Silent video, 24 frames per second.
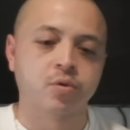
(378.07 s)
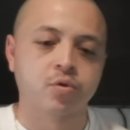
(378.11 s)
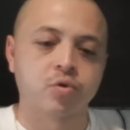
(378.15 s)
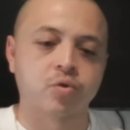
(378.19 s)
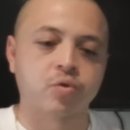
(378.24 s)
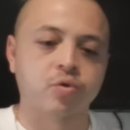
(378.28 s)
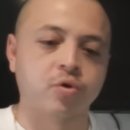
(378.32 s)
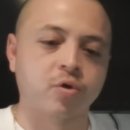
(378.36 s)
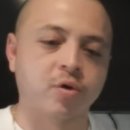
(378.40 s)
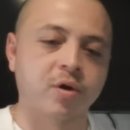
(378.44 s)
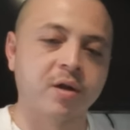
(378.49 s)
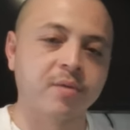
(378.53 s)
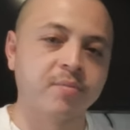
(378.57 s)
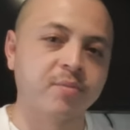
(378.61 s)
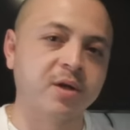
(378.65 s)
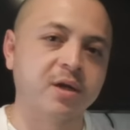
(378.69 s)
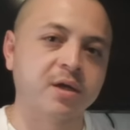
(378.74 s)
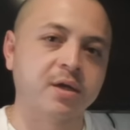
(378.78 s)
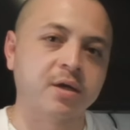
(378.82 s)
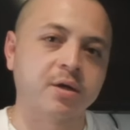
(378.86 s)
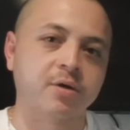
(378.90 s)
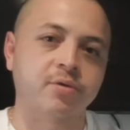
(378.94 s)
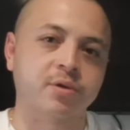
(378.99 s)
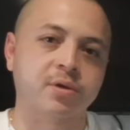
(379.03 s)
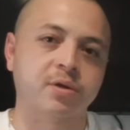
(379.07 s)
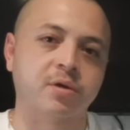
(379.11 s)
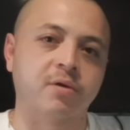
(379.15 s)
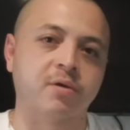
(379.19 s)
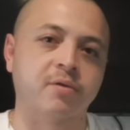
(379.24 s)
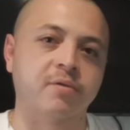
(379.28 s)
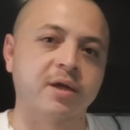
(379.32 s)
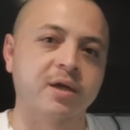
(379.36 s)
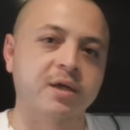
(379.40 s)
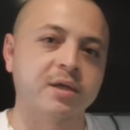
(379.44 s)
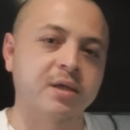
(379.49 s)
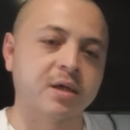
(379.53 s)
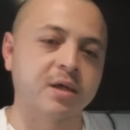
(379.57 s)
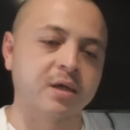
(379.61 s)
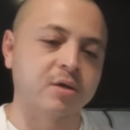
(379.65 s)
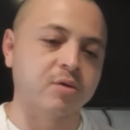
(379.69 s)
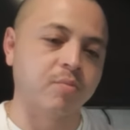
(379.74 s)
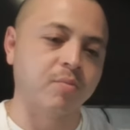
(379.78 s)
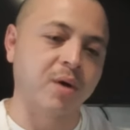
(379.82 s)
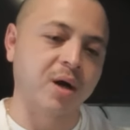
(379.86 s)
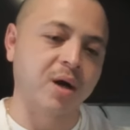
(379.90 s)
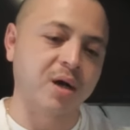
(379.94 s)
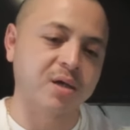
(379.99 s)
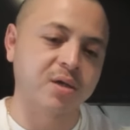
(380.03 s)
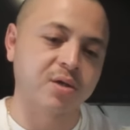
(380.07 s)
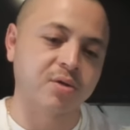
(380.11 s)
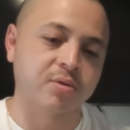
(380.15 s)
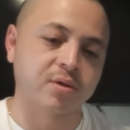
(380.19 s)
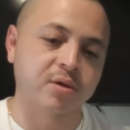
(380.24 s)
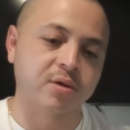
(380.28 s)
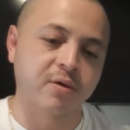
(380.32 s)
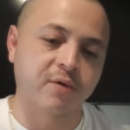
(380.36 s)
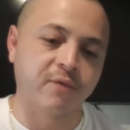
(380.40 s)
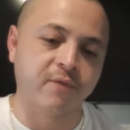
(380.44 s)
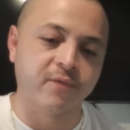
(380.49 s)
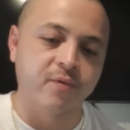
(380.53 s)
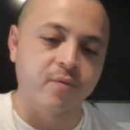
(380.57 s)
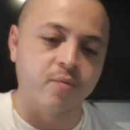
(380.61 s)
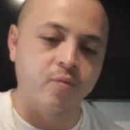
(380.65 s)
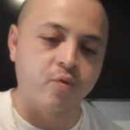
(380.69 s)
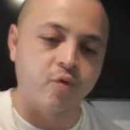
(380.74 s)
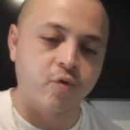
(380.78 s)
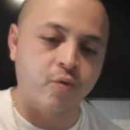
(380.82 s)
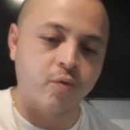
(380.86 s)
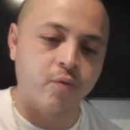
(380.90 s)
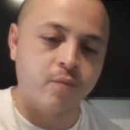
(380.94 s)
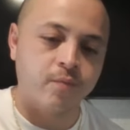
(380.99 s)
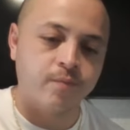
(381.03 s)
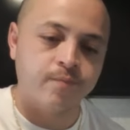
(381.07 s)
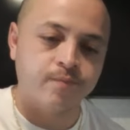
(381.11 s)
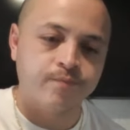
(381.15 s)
So you're limiting yourself. Like you said, you're boxing yourself in, bro.